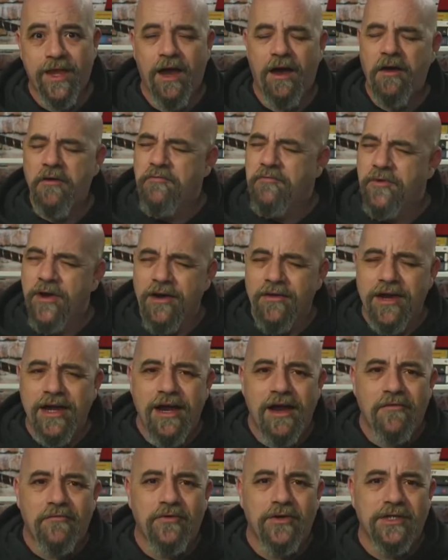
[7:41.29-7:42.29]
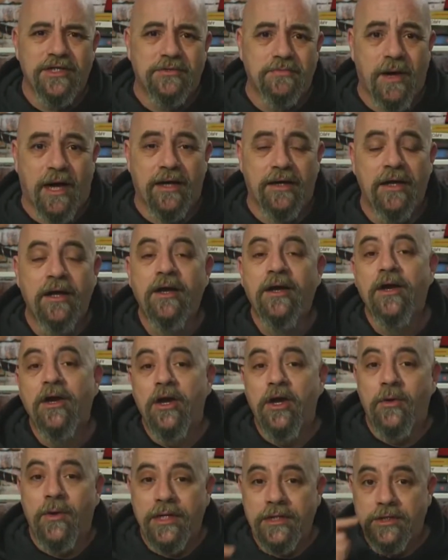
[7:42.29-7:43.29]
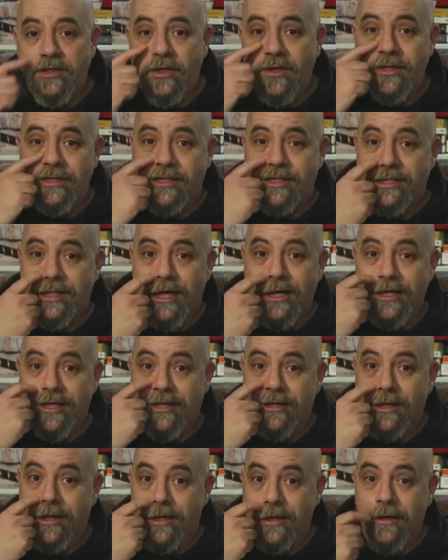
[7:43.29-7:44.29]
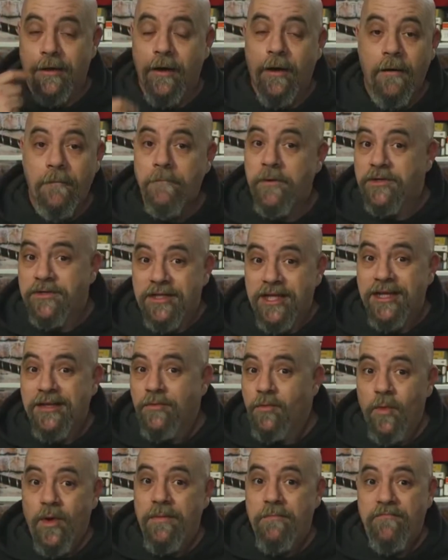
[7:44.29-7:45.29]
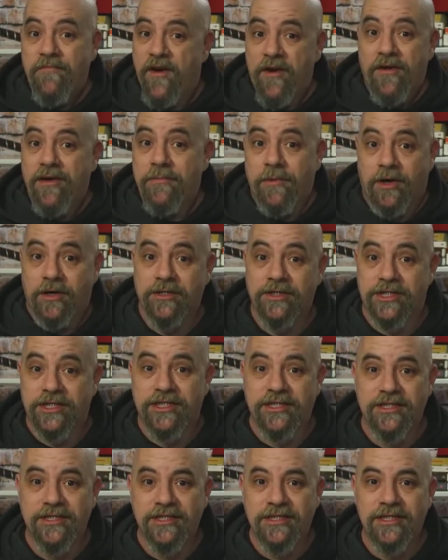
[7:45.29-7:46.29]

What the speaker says: A very average man who enjoyed cycling, but didn't win very much.